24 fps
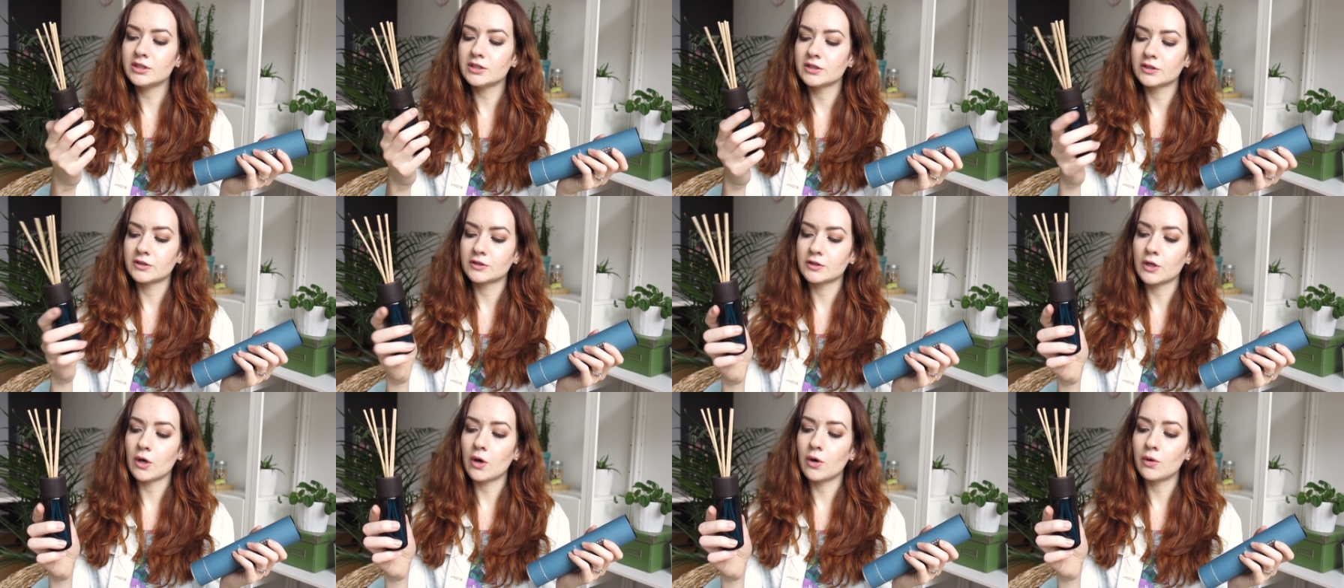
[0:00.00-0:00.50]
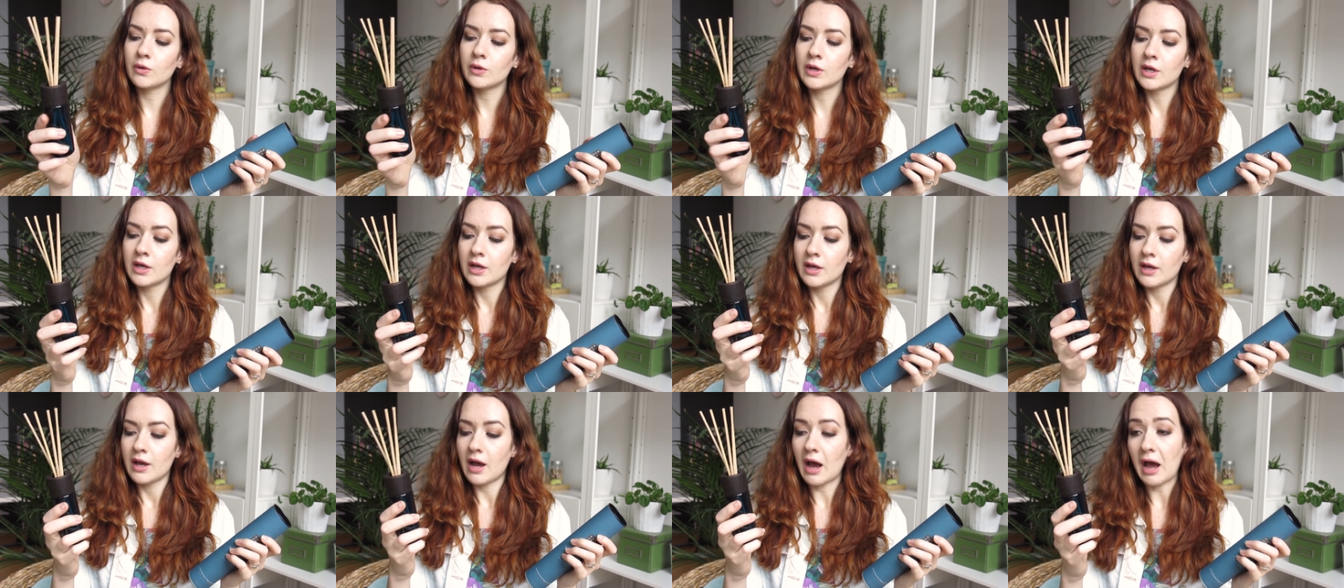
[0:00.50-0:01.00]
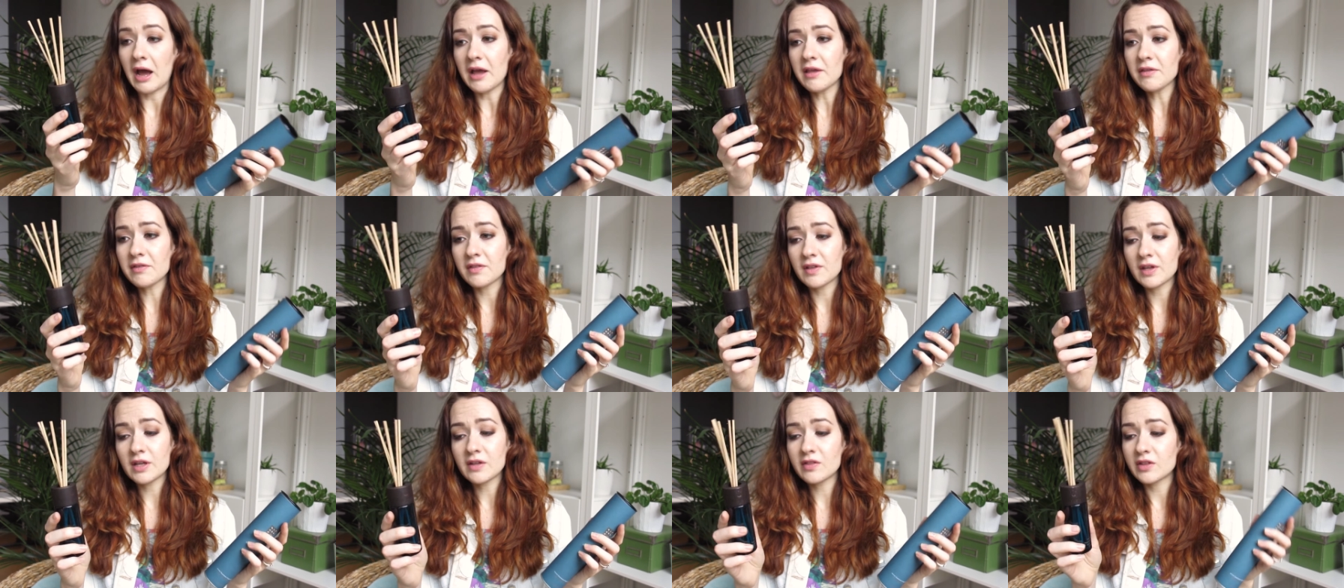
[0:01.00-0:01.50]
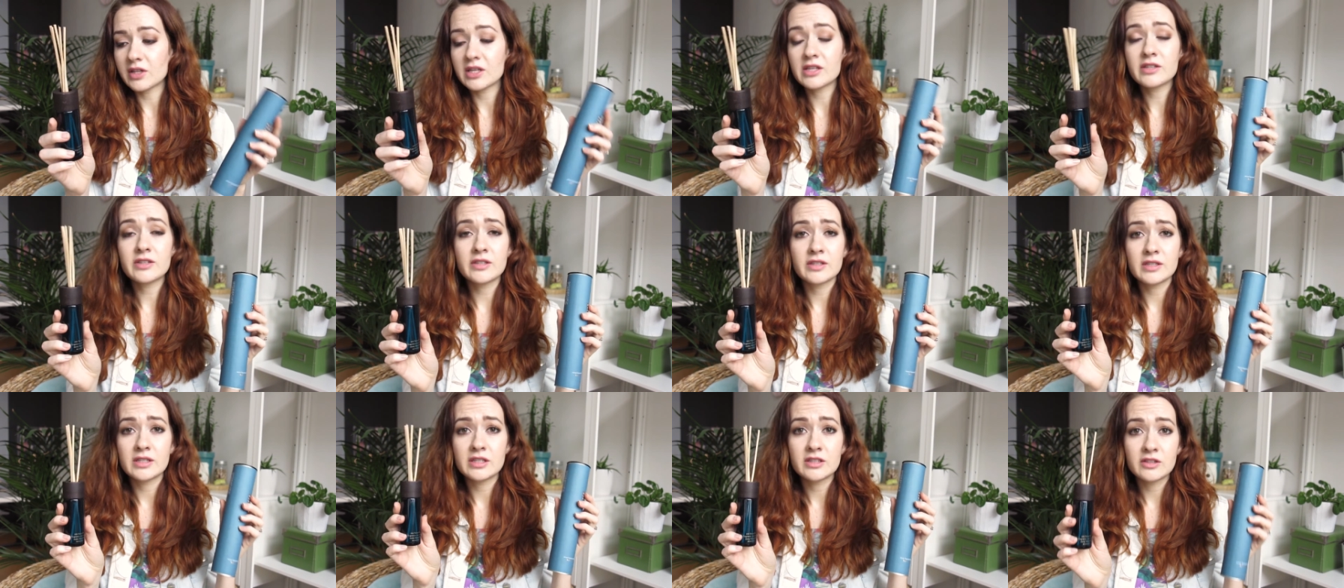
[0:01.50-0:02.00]
So I think
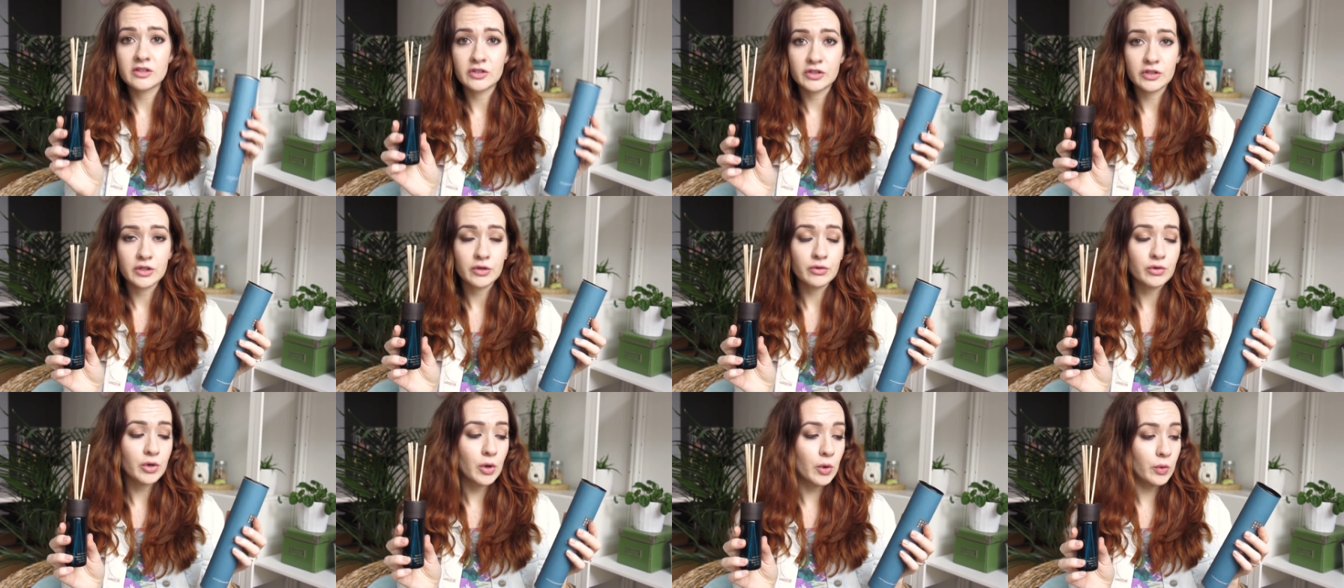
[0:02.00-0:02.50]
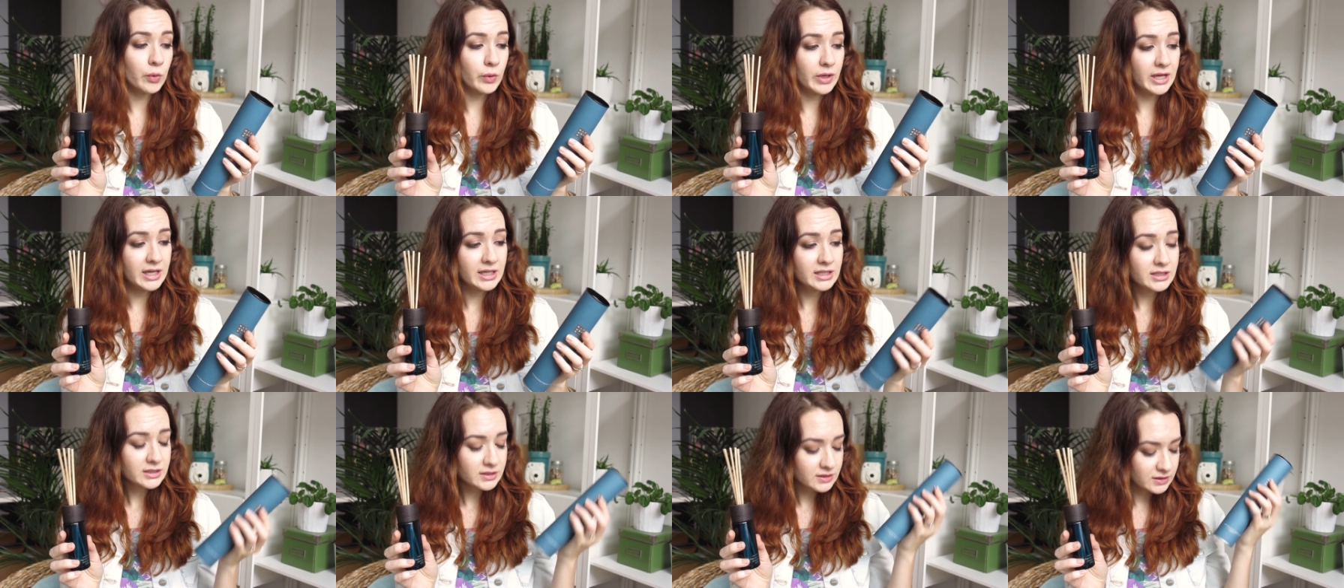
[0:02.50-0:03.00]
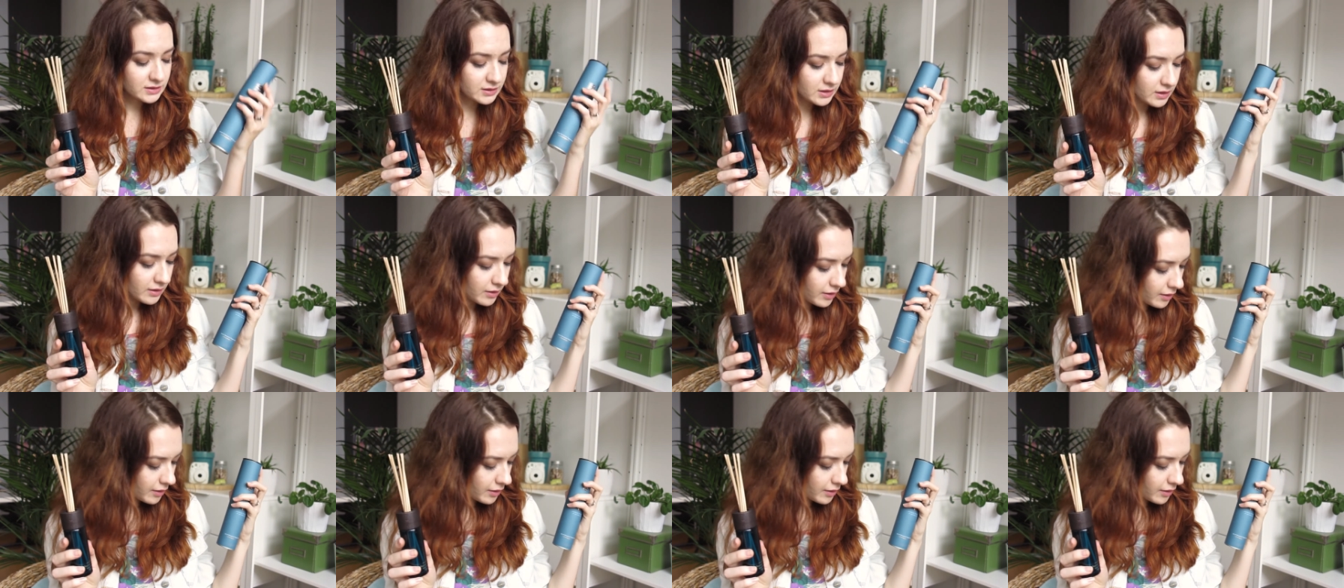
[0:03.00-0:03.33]
this is zero waste.